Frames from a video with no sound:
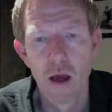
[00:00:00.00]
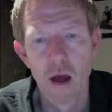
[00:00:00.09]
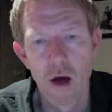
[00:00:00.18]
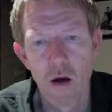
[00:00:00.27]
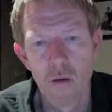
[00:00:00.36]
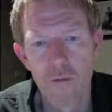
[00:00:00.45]

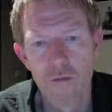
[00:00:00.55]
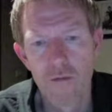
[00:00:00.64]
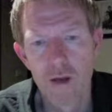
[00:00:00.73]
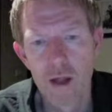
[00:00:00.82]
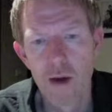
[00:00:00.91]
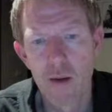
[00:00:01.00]
I'll
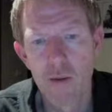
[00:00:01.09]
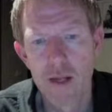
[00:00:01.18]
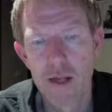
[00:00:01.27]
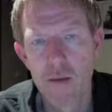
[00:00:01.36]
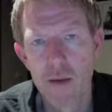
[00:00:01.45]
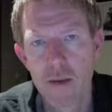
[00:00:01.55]
follow up with a
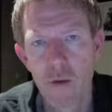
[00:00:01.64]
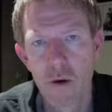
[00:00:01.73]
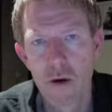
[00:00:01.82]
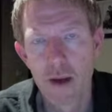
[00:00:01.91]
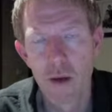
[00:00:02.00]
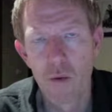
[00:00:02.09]
little bit more
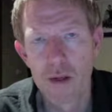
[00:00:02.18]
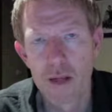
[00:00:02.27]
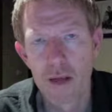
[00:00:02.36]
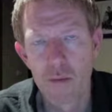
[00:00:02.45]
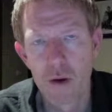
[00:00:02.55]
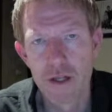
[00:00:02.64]
about what
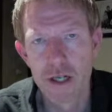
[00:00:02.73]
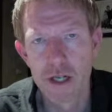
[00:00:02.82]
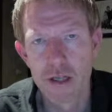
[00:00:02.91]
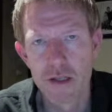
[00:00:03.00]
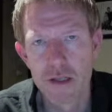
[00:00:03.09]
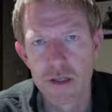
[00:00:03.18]
that project
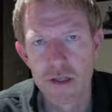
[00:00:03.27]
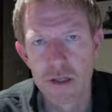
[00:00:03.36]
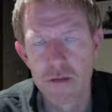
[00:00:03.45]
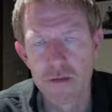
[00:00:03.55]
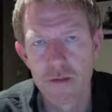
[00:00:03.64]
consists of